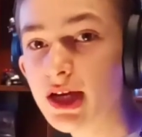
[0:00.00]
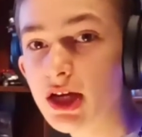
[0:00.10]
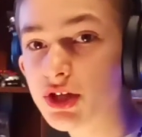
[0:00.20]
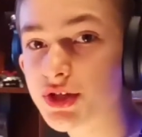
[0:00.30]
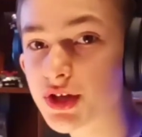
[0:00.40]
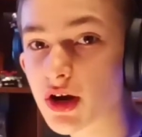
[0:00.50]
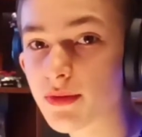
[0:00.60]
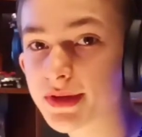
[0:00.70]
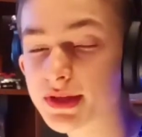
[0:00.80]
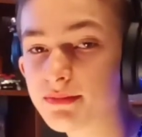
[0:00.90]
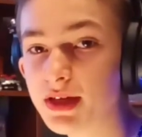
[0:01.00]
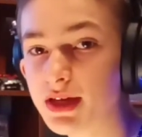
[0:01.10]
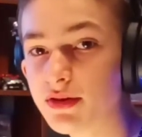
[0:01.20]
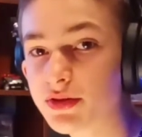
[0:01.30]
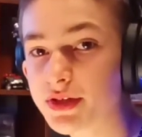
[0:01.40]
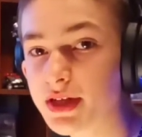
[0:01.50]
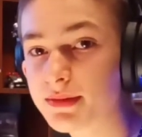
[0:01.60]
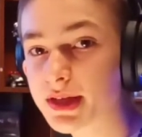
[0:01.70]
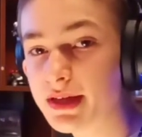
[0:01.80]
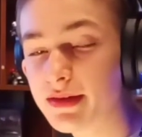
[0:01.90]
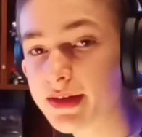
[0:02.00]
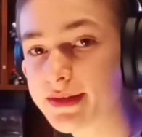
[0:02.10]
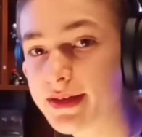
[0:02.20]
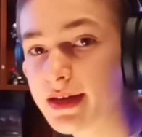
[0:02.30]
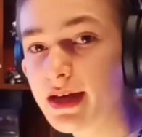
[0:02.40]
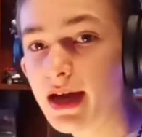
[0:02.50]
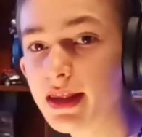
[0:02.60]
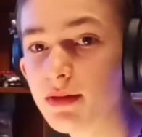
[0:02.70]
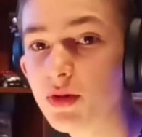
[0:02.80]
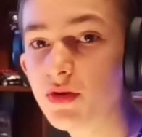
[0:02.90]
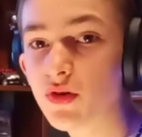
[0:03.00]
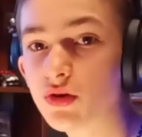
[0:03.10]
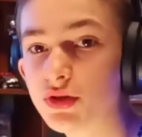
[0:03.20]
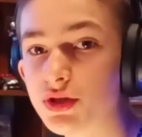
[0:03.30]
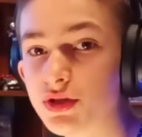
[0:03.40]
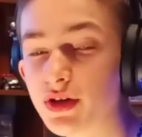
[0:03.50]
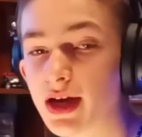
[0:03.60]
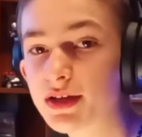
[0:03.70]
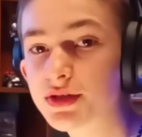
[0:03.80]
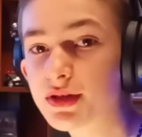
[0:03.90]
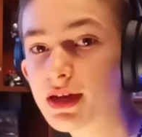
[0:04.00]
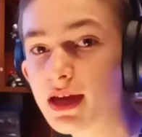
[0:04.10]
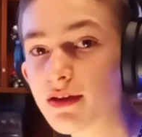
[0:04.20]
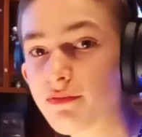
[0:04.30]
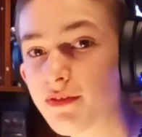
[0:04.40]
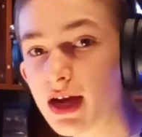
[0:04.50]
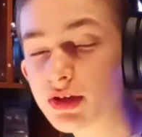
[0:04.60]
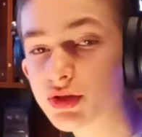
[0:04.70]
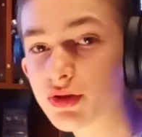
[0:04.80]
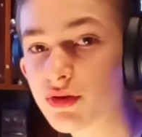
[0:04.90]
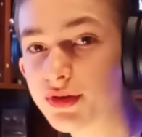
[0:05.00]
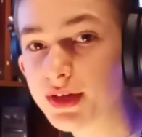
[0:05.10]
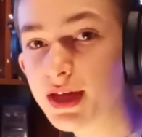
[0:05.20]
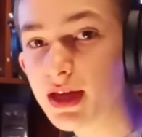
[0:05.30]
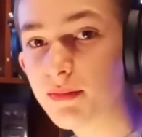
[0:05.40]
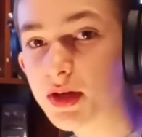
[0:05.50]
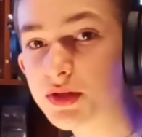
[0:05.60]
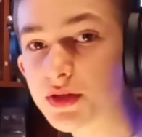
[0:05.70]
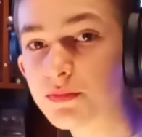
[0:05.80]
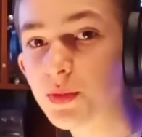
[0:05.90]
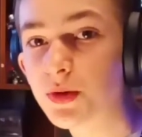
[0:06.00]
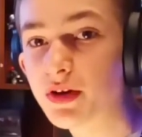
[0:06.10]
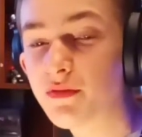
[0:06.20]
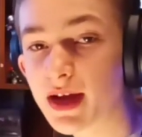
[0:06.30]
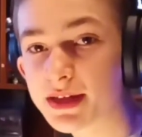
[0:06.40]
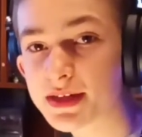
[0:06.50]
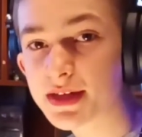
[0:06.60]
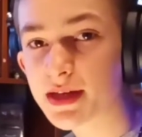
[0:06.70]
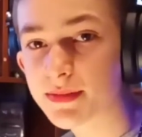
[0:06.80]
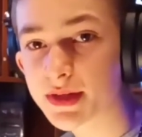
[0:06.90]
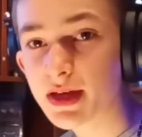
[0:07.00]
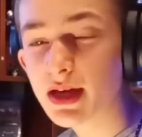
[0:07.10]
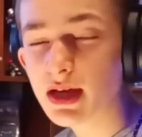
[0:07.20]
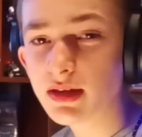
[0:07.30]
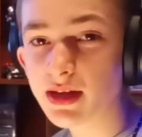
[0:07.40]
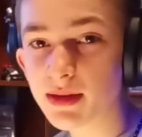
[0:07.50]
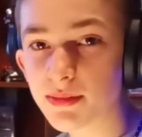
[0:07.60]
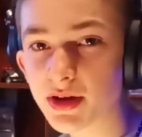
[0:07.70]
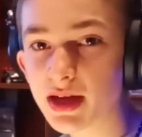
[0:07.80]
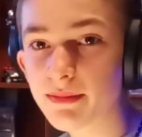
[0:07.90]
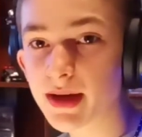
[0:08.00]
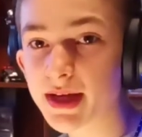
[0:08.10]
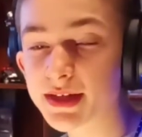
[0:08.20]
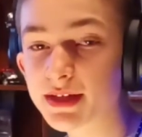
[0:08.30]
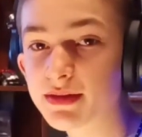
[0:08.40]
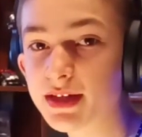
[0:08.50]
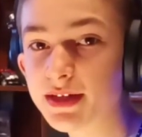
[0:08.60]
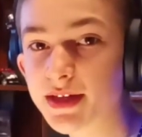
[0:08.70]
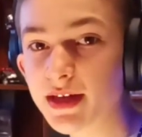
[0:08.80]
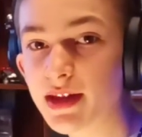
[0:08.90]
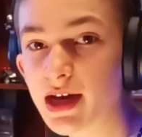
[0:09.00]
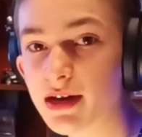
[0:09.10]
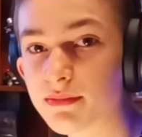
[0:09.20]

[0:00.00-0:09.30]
start with some beginner tips like this, and then move on to actually getting faster on the game and some more advanced tips like brake bias and things like that.